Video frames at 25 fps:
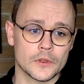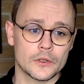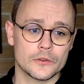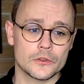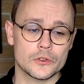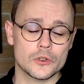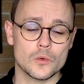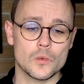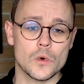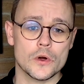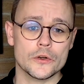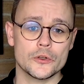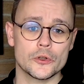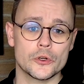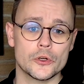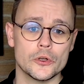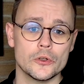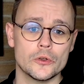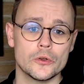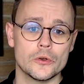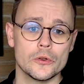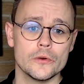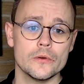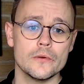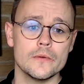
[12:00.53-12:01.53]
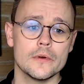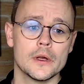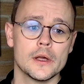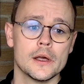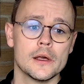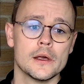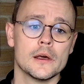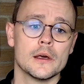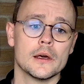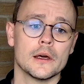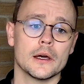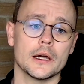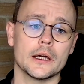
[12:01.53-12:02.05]
So what you could do
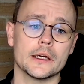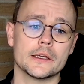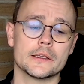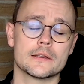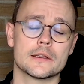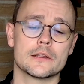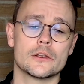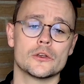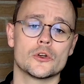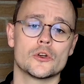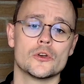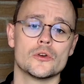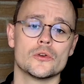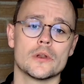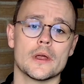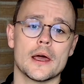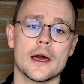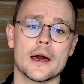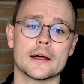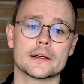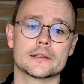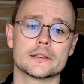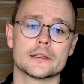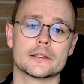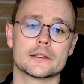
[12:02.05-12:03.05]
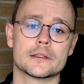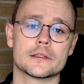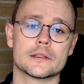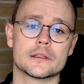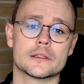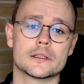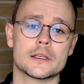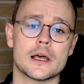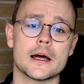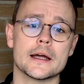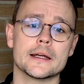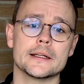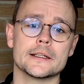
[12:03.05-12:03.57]
is that you could access
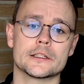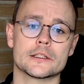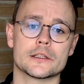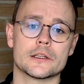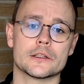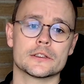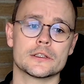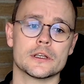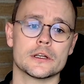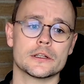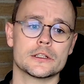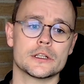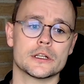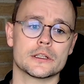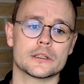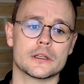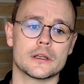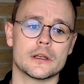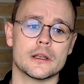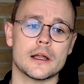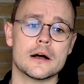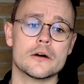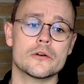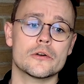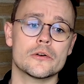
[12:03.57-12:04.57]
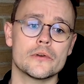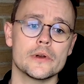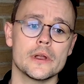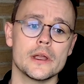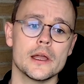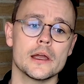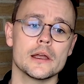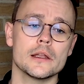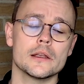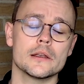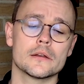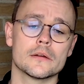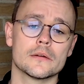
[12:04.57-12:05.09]
sites such as Now
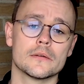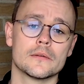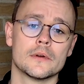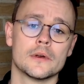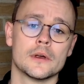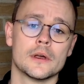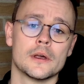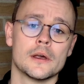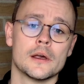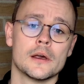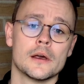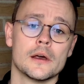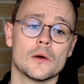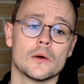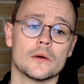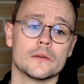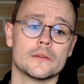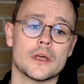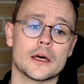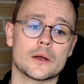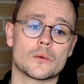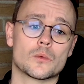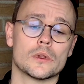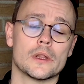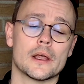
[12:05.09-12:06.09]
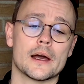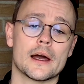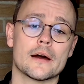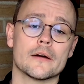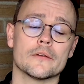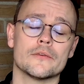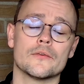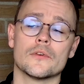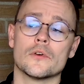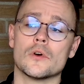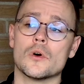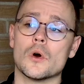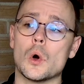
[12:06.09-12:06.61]
Create that will
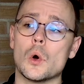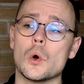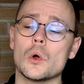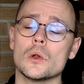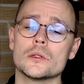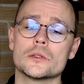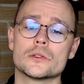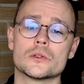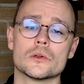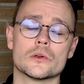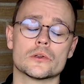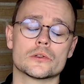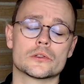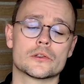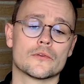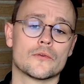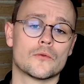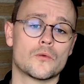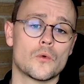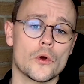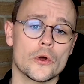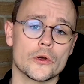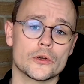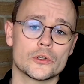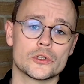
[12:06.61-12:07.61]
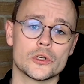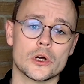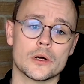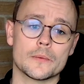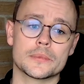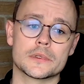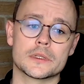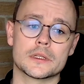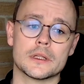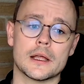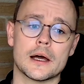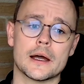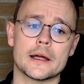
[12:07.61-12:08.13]
have all sorts of
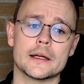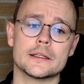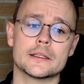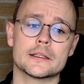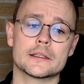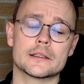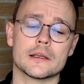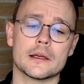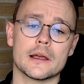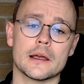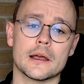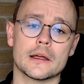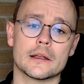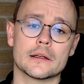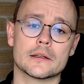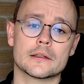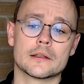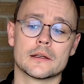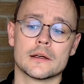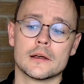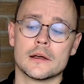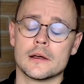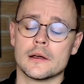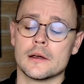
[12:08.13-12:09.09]
workshop slides and